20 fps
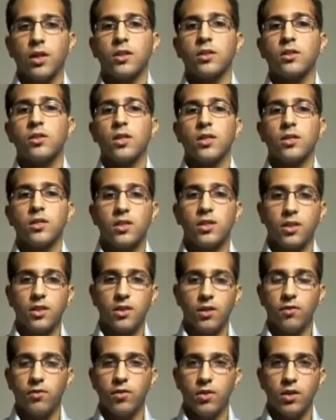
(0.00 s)
in
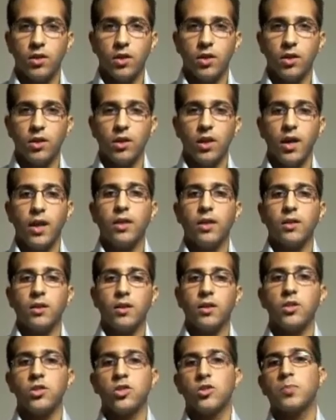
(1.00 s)
sensitivity
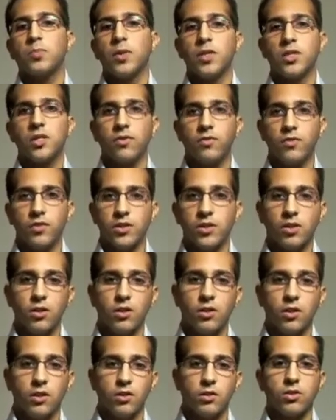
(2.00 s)
and in
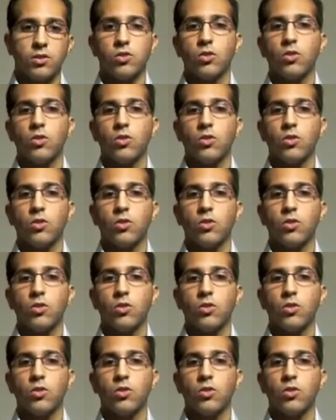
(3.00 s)
specificity.